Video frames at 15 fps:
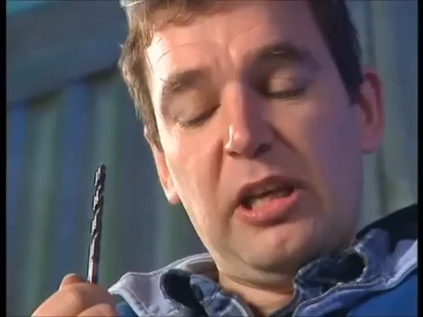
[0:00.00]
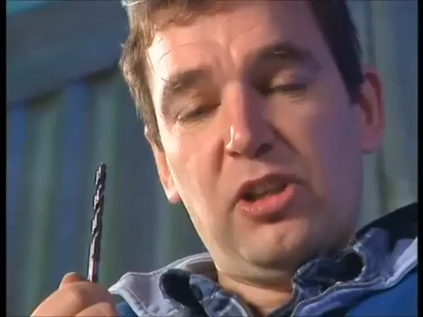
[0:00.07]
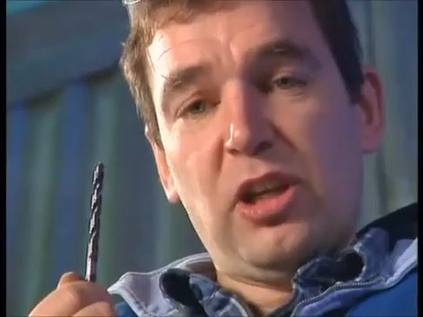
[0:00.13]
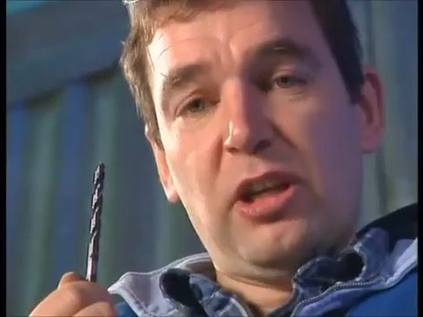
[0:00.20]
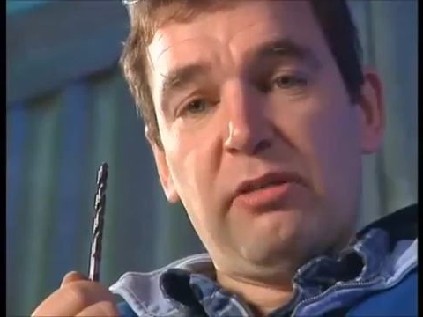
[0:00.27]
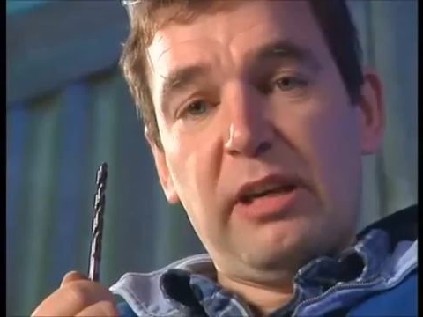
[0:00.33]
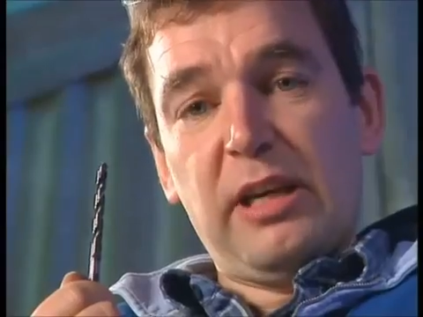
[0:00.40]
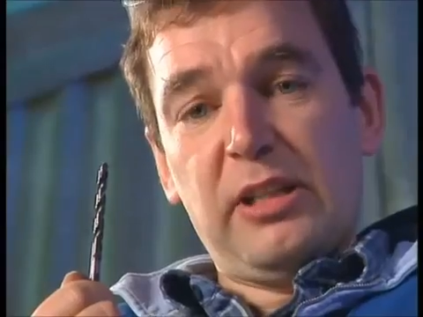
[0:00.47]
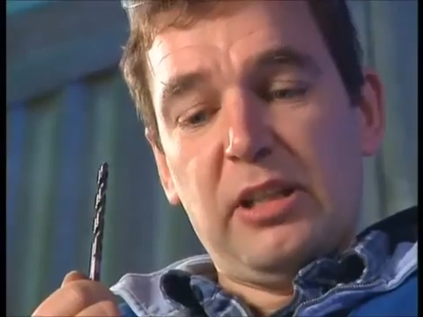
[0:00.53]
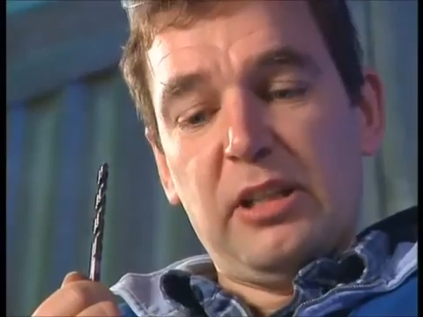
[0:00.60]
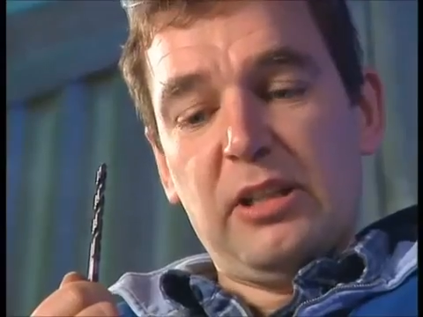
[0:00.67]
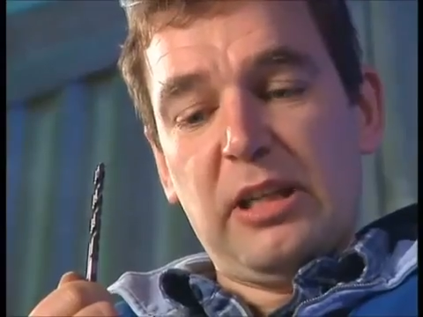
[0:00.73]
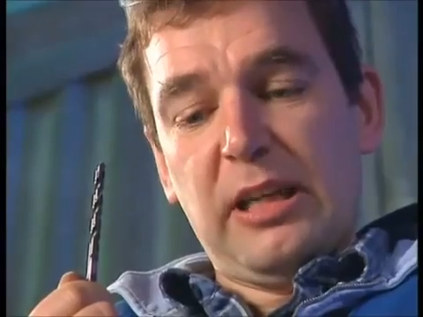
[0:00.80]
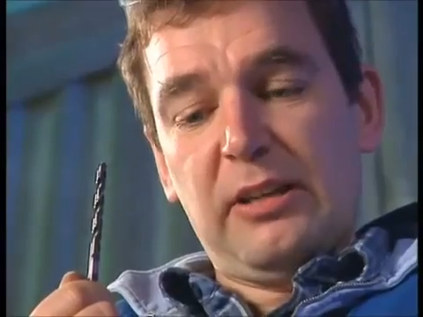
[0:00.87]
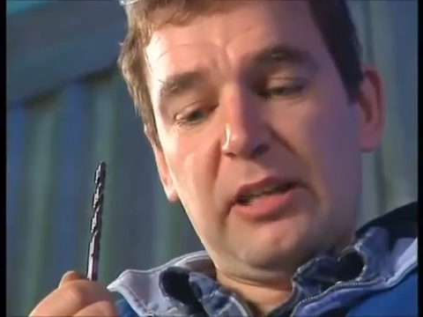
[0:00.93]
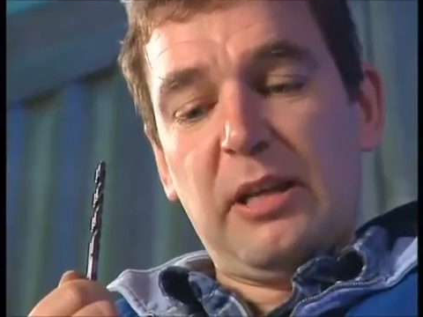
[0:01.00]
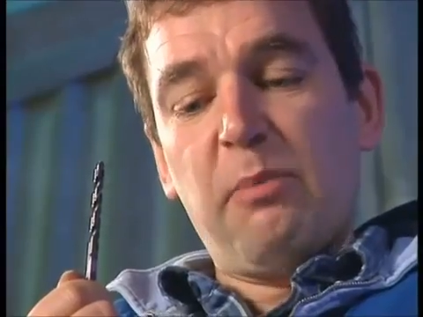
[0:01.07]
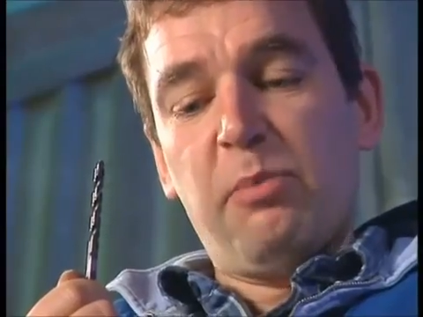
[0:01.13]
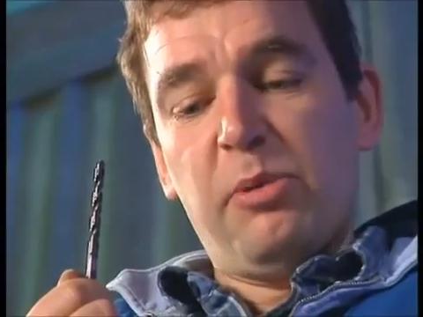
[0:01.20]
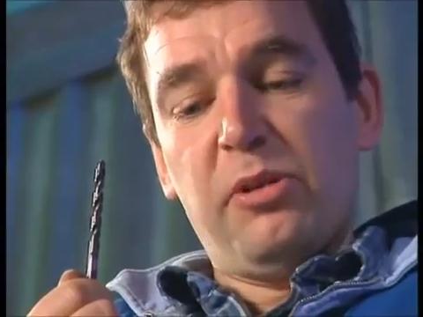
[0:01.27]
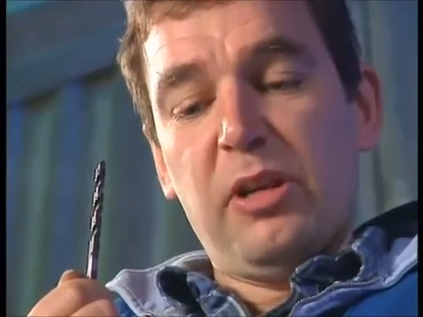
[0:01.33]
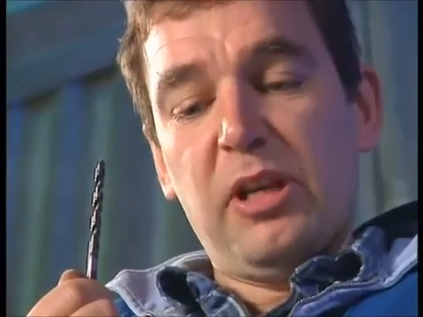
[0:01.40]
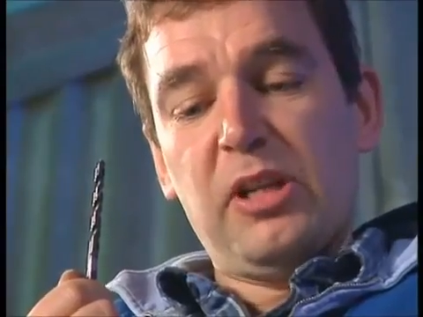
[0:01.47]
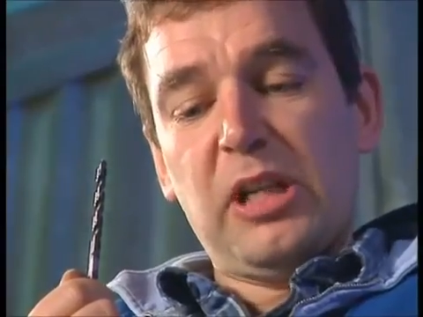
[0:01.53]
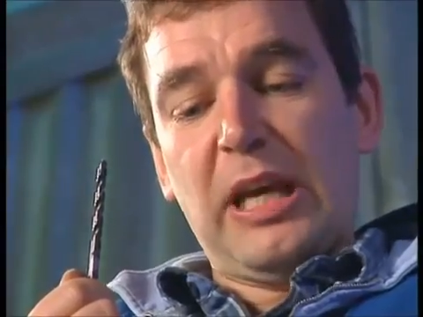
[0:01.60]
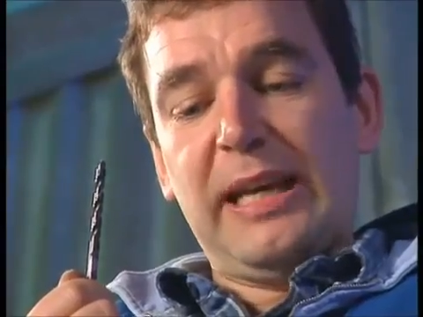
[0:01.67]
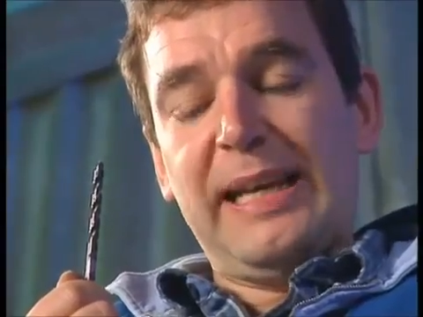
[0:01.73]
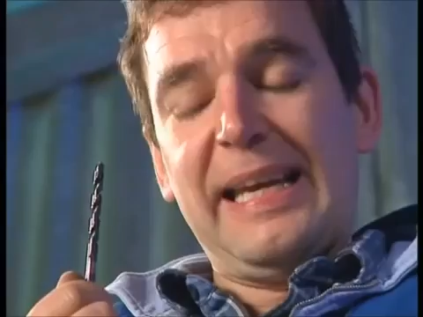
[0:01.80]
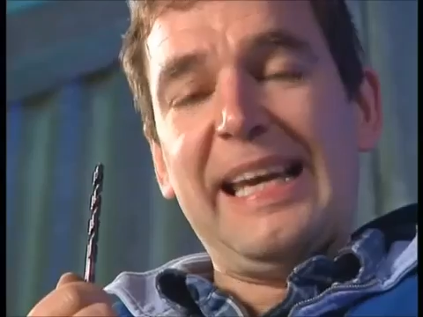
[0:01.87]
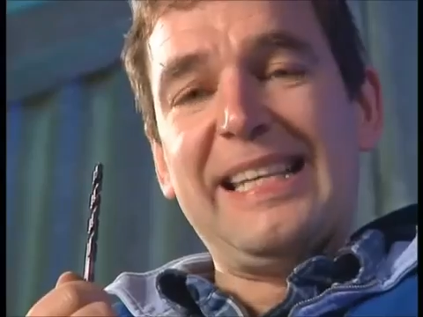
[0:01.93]
the heat generated has now tempered this
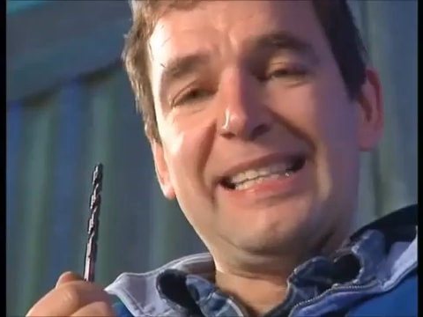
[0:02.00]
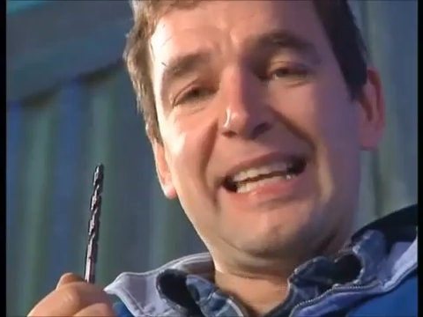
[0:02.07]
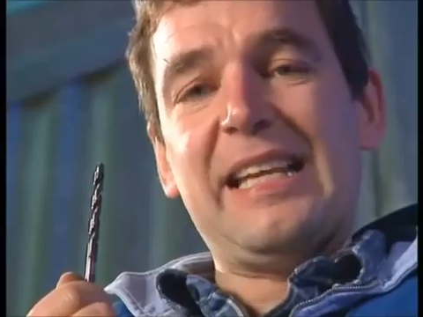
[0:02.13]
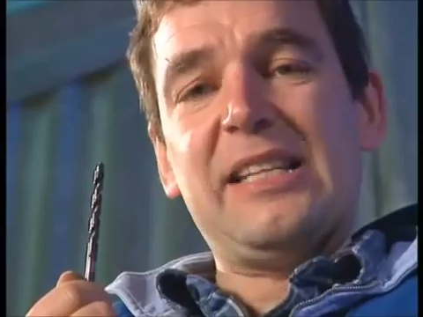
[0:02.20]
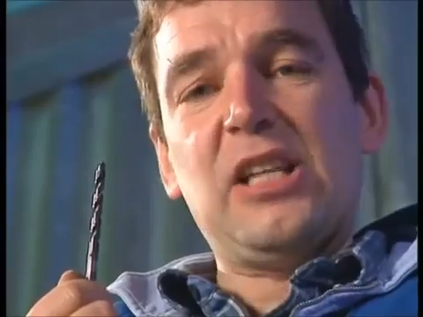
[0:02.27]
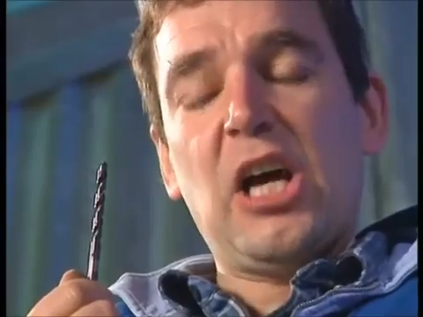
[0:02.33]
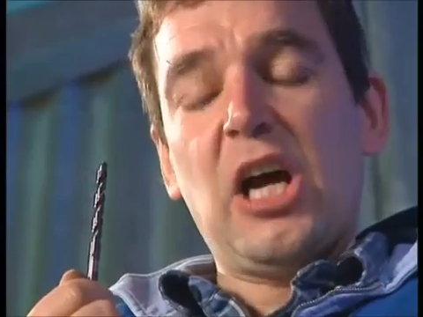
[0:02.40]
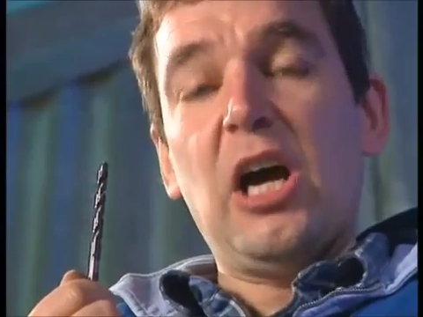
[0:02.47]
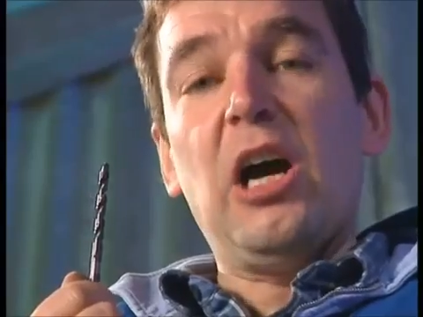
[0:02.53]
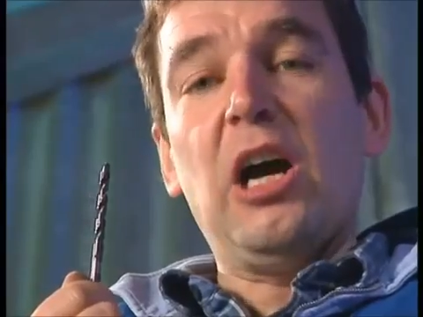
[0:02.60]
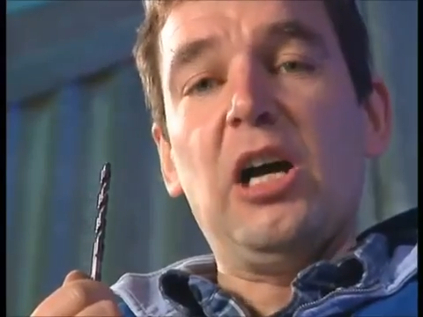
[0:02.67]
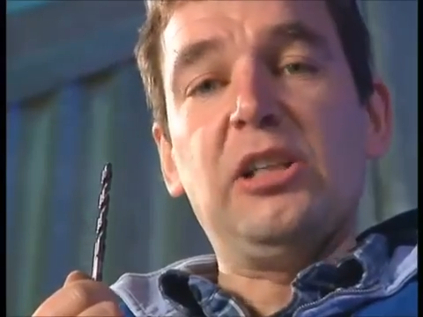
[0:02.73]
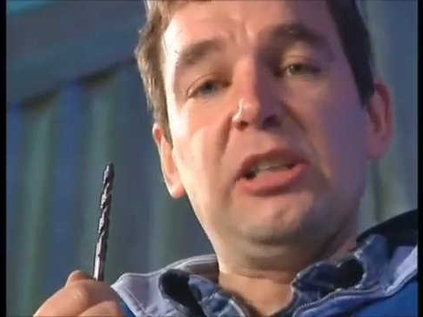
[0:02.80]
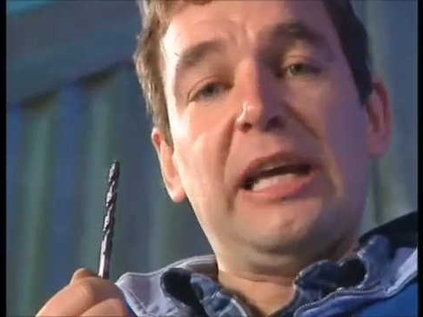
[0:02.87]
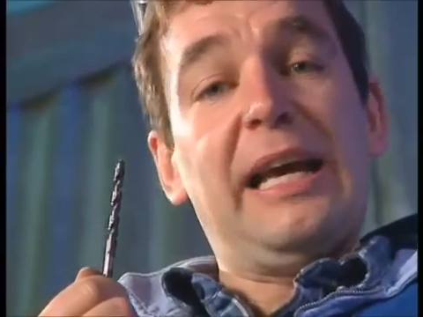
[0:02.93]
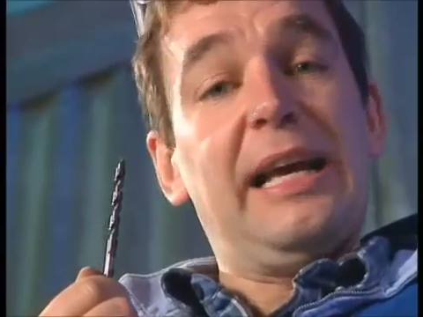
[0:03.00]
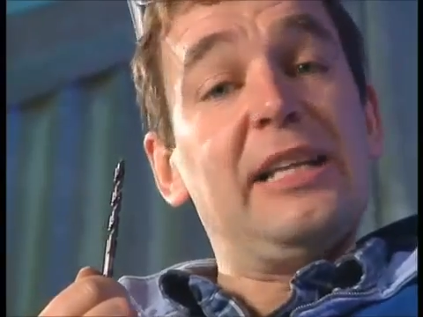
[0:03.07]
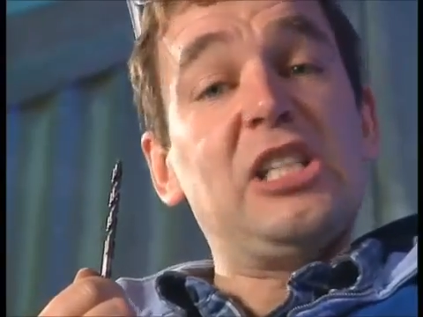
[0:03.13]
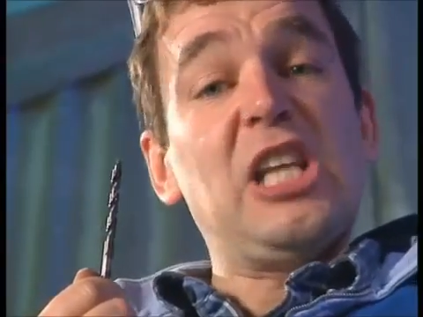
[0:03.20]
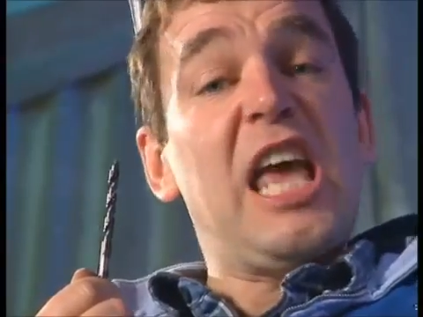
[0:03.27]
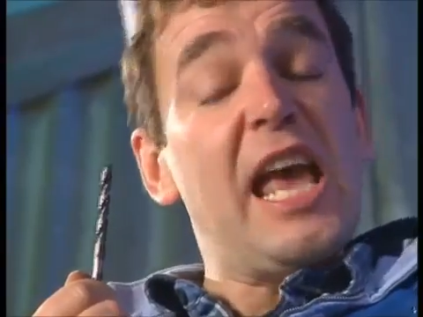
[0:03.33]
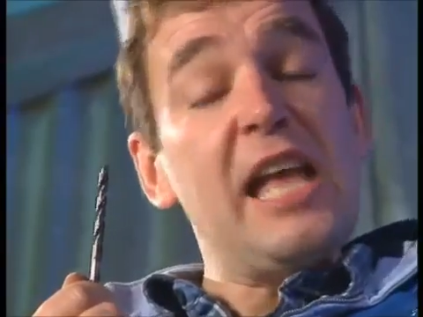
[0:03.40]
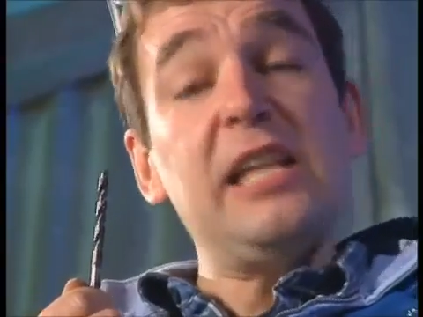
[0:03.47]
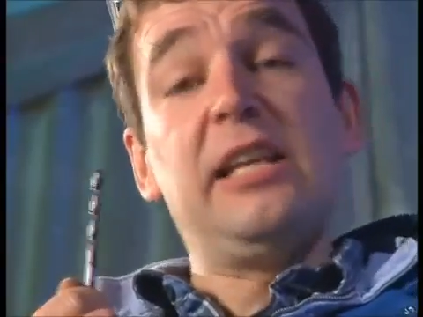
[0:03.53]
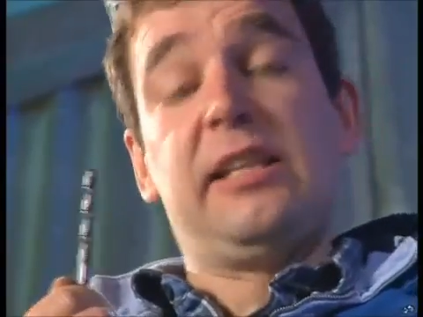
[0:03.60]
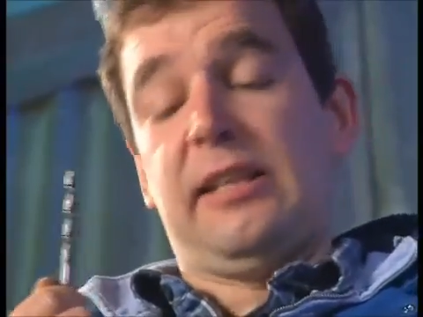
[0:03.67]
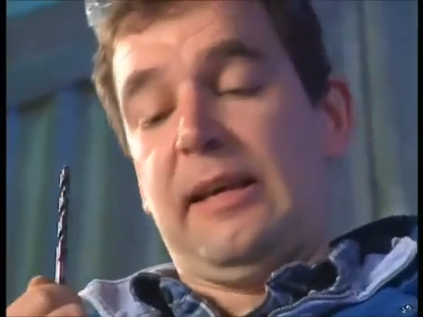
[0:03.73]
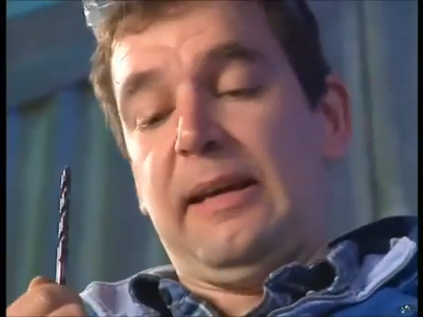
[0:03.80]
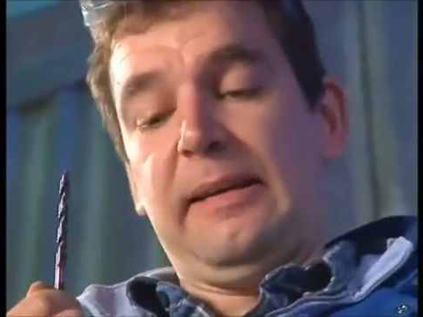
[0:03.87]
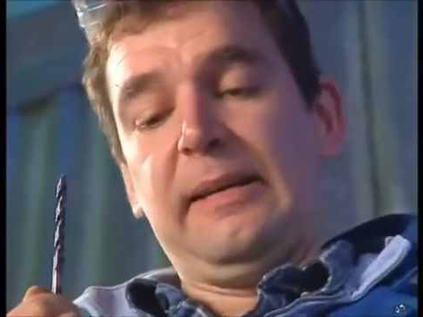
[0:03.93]
and it is as hard as
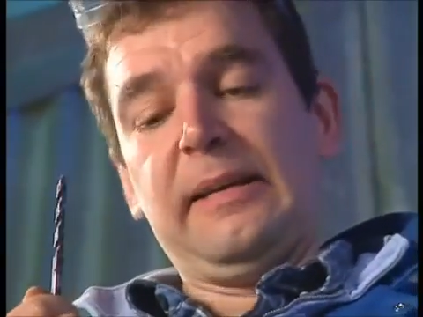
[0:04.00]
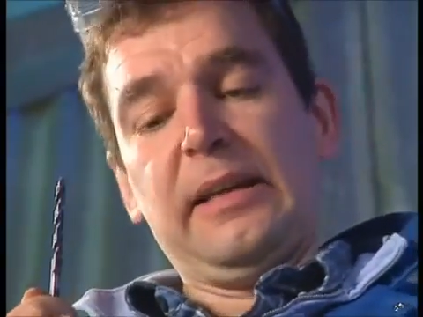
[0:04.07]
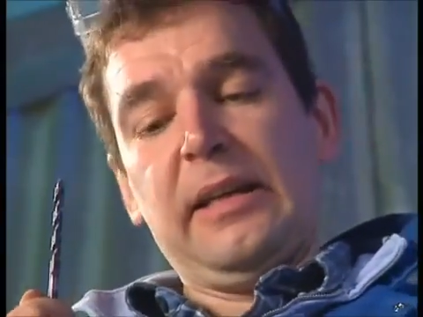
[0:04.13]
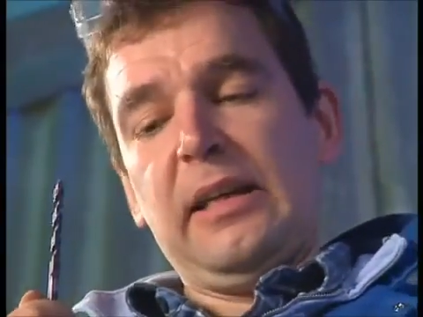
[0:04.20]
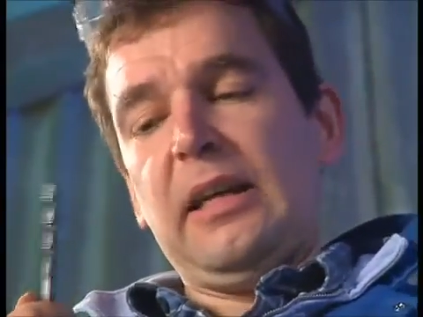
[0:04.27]
anything.